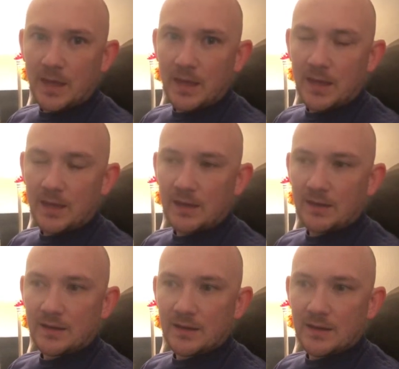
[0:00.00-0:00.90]

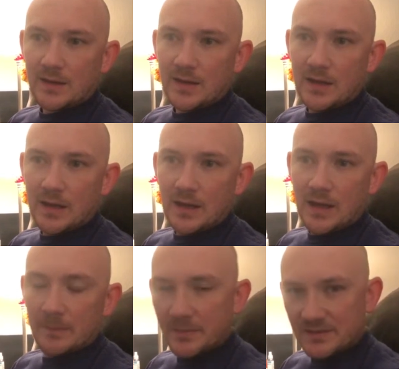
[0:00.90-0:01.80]
And
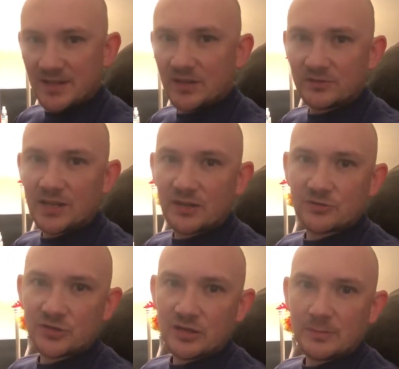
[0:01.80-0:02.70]
up until
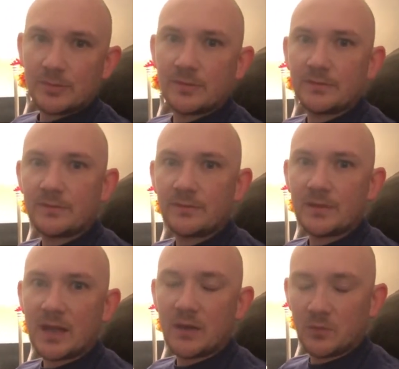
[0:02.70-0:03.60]
Donald Trump,
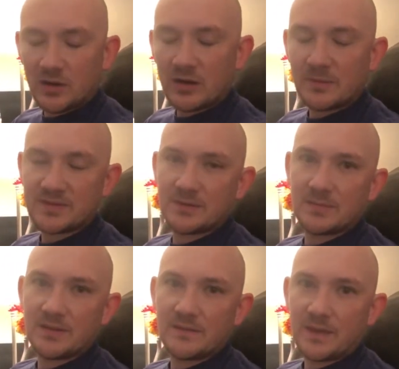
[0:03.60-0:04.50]
I 100%
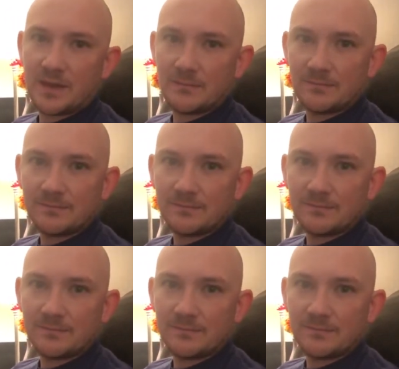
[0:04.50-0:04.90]
believe that.